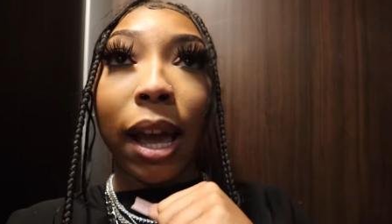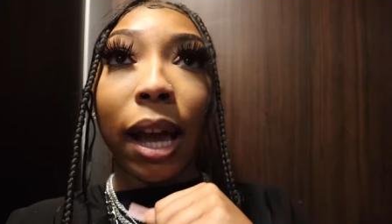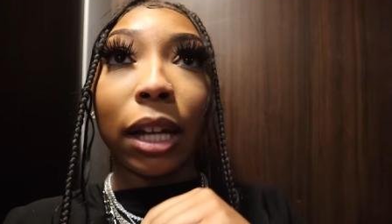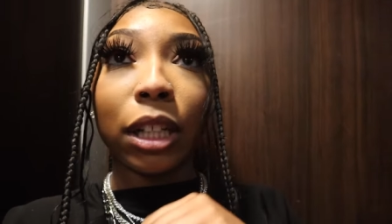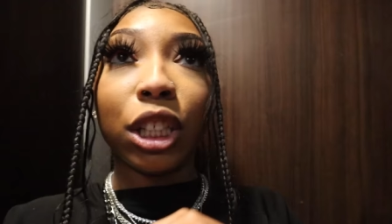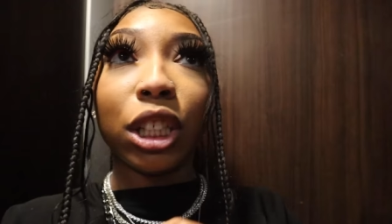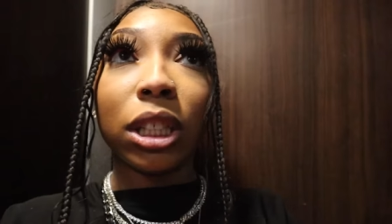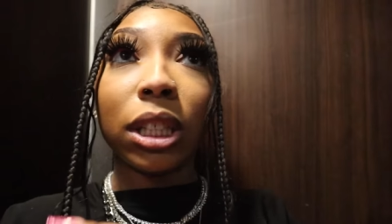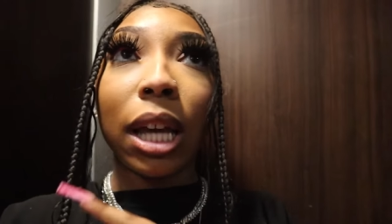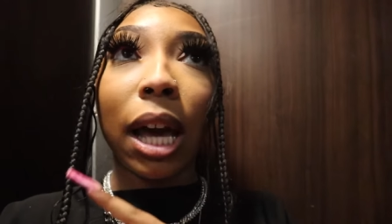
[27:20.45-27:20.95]

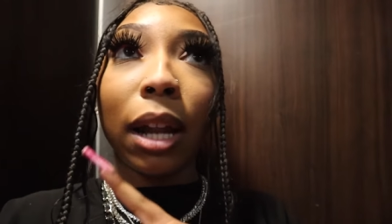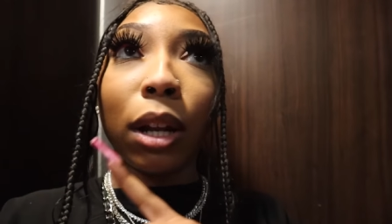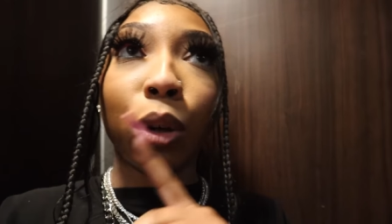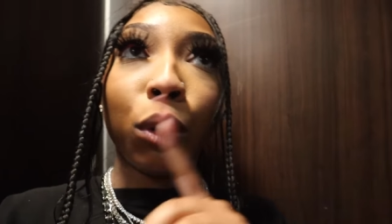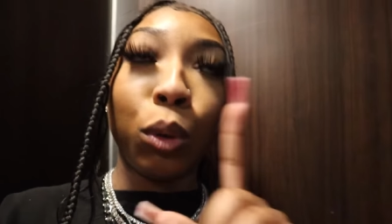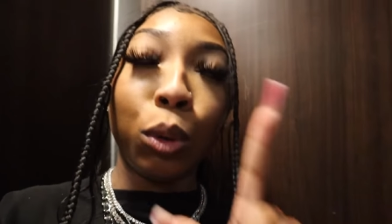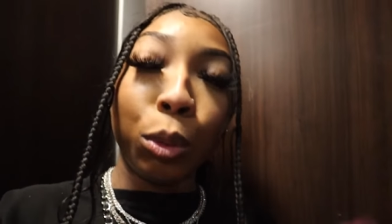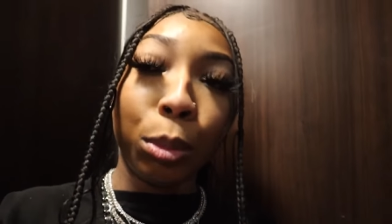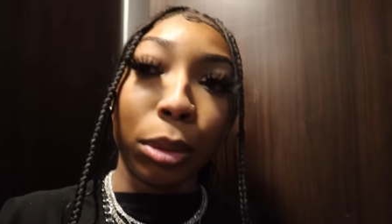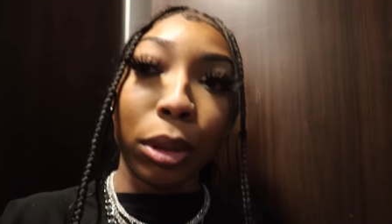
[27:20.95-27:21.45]
I just got
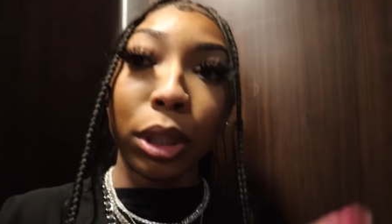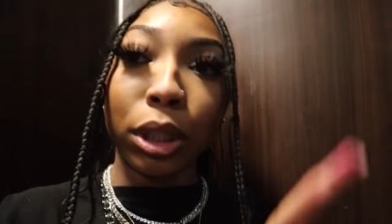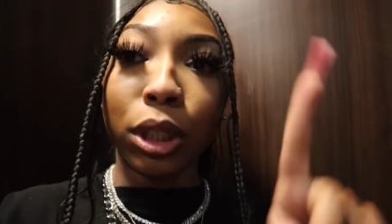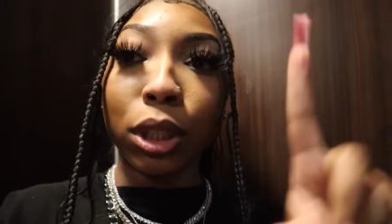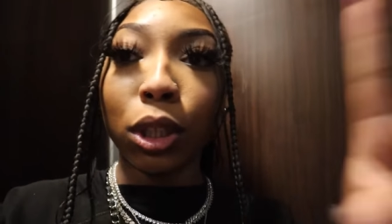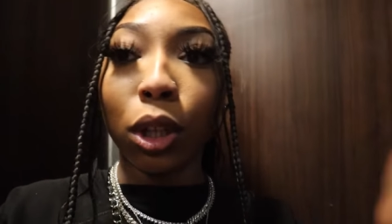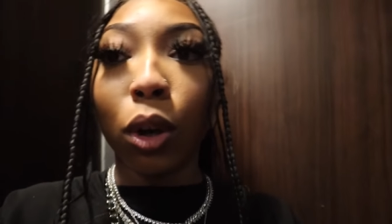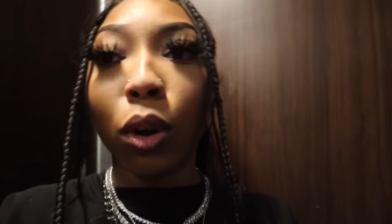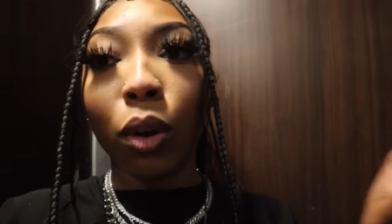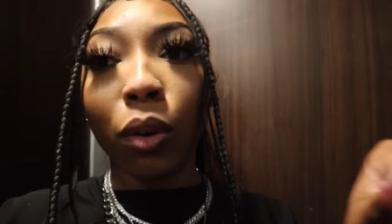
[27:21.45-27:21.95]
an
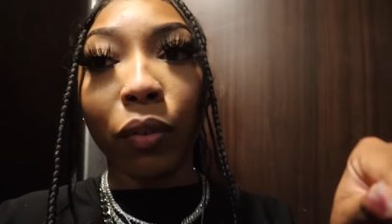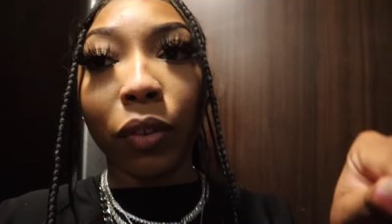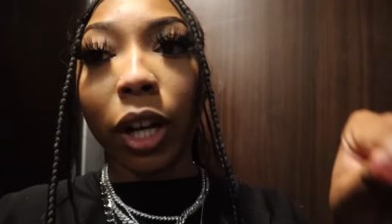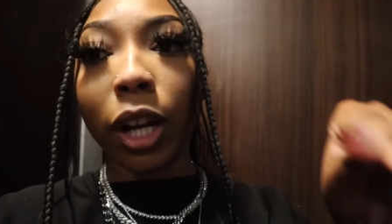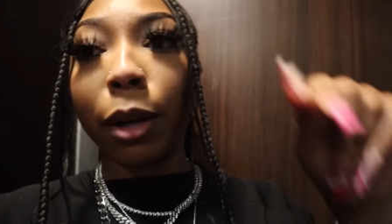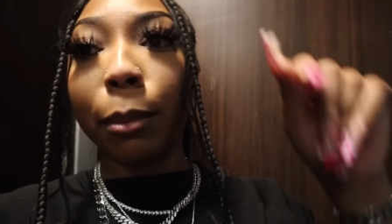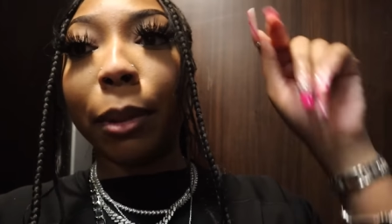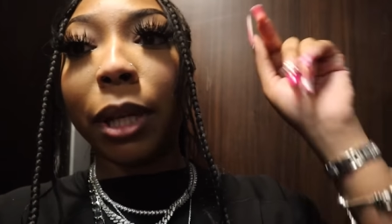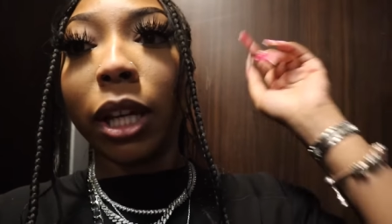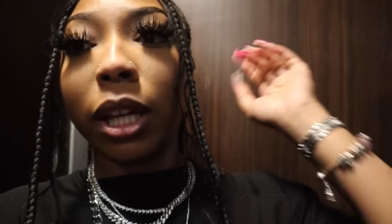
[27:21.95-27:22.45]
Uber to go over
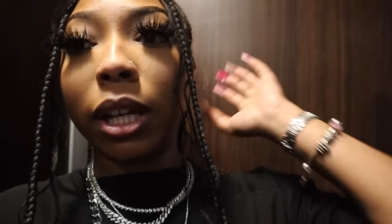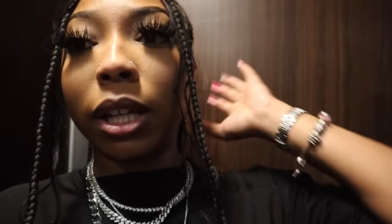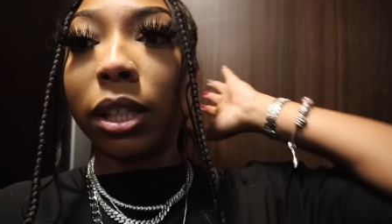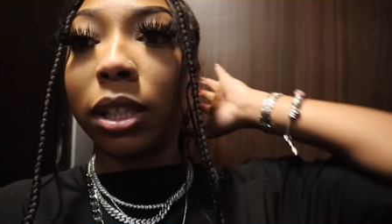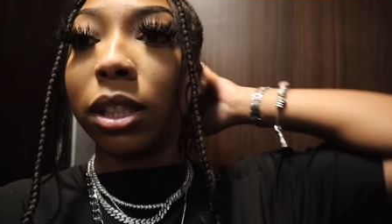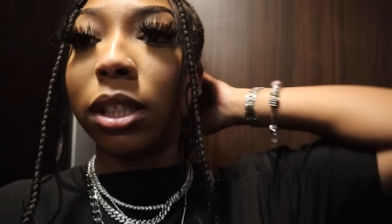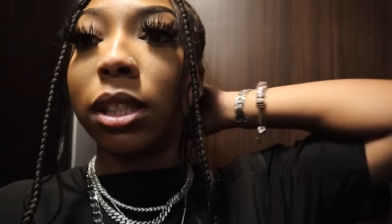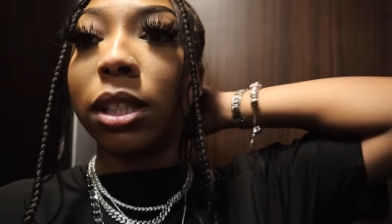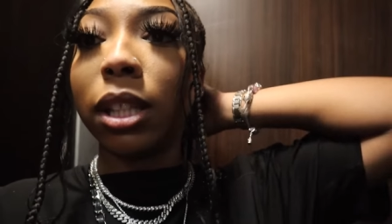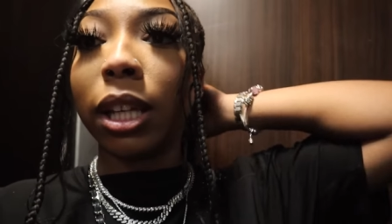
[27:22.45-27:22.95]
there
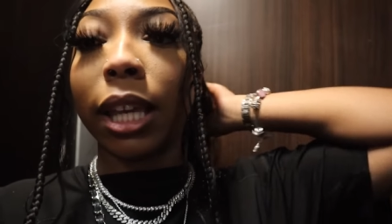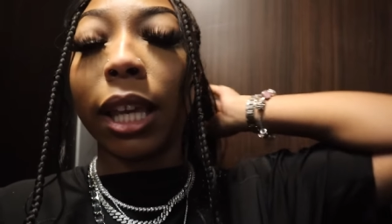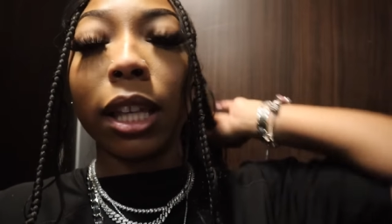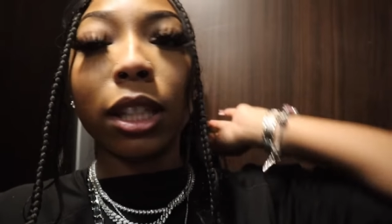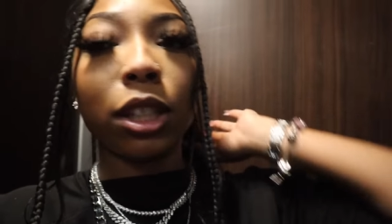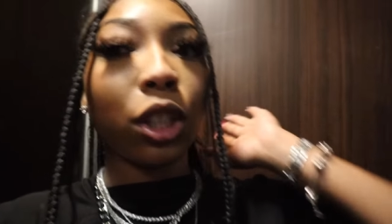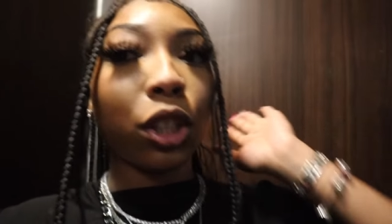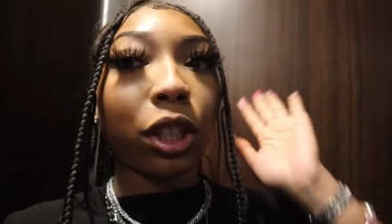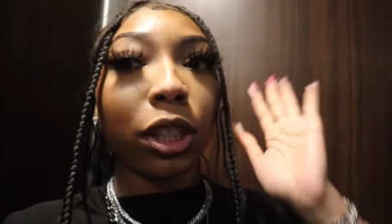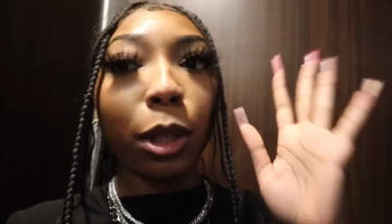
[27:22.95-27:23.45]
because the
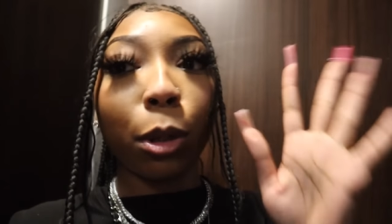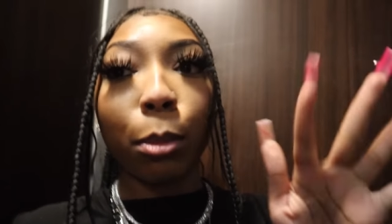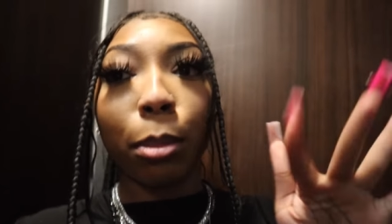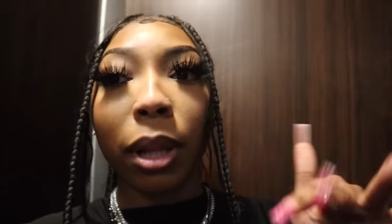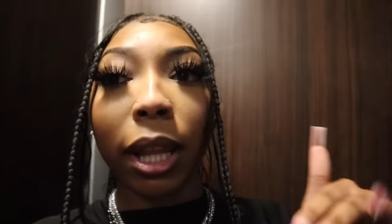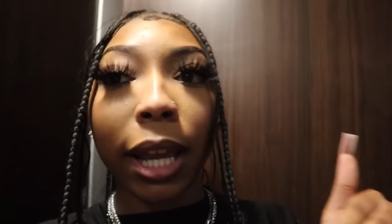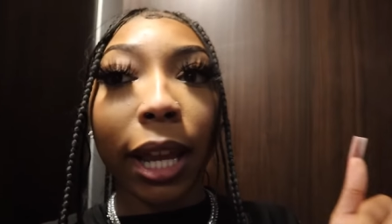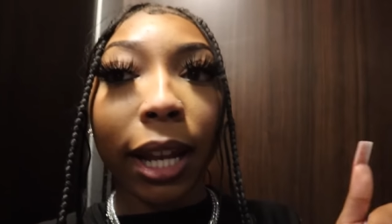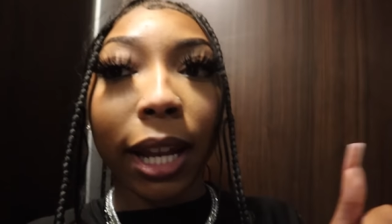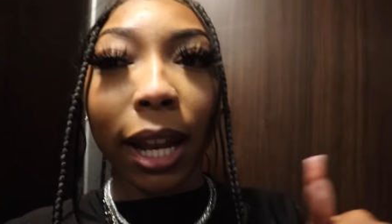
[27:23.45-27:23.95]
kids are still
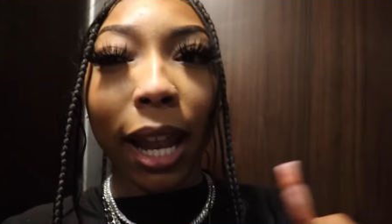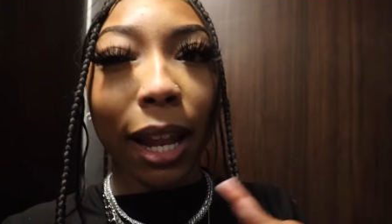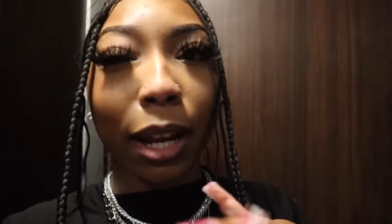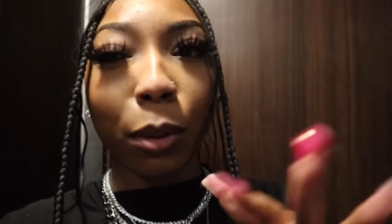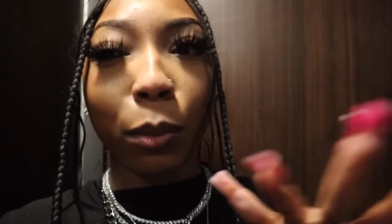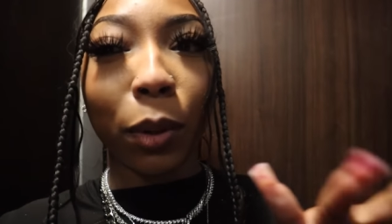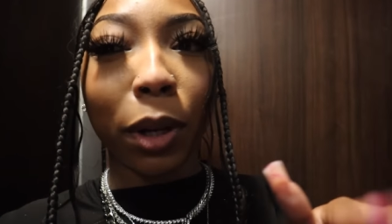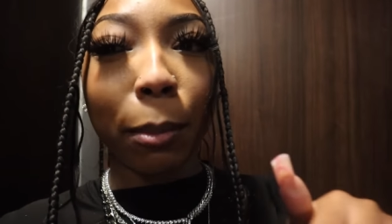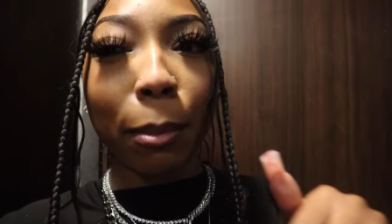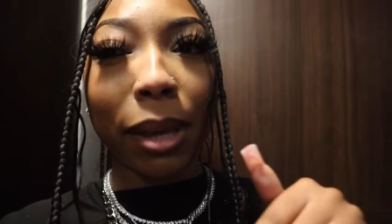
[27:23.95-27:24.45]
playing and I
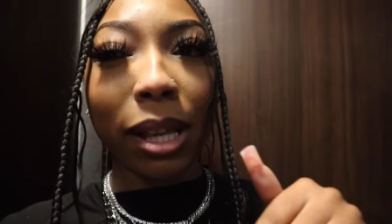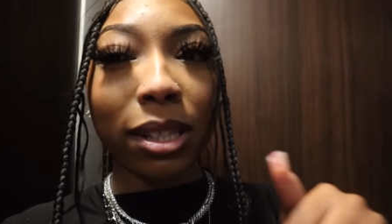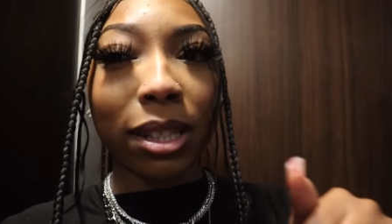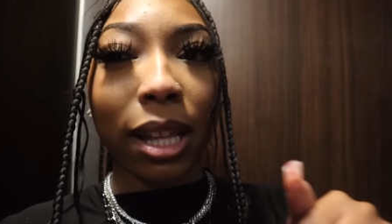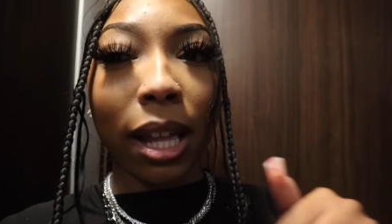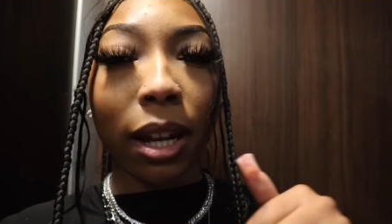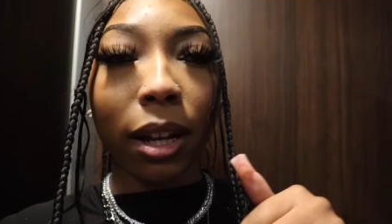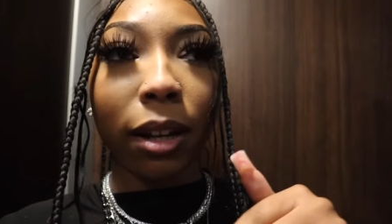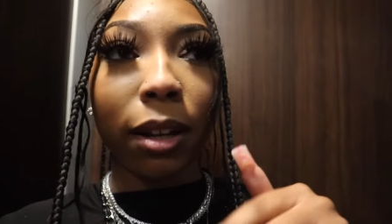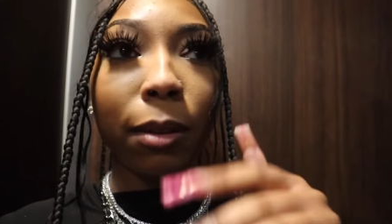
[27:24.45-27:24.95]
didn't want to mess
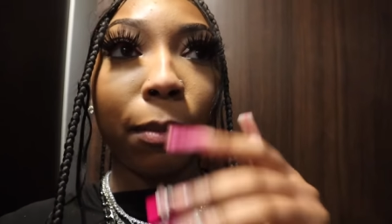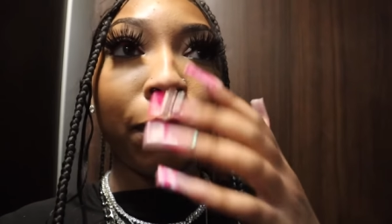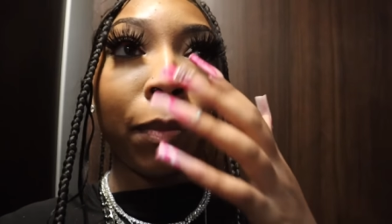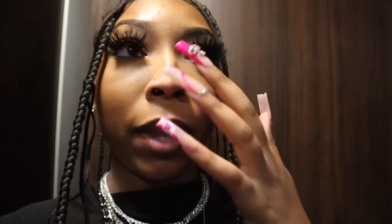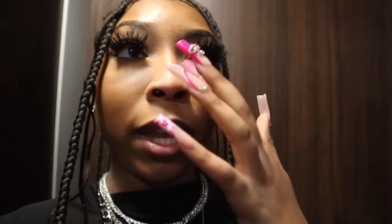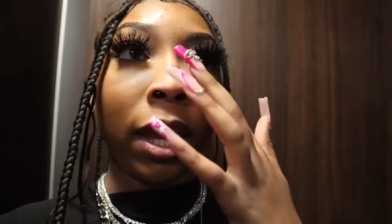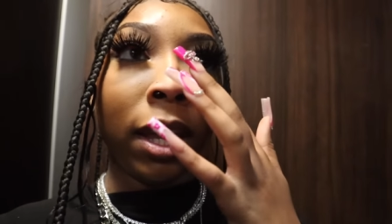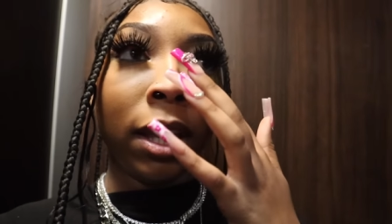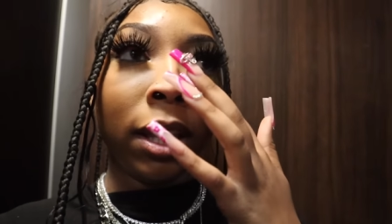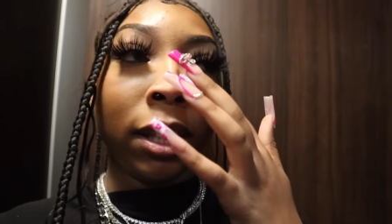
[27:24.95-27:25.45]
that
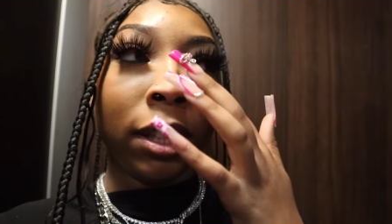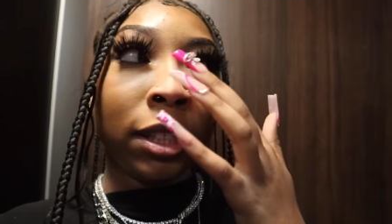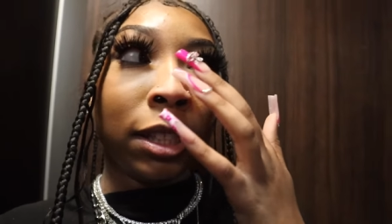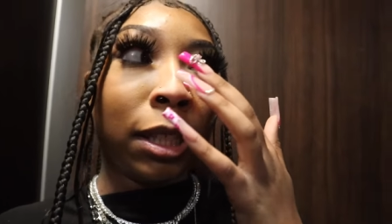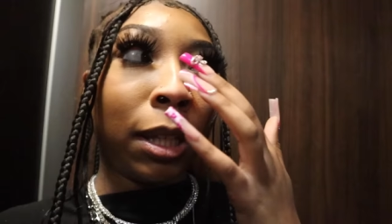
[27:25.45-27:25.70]
up.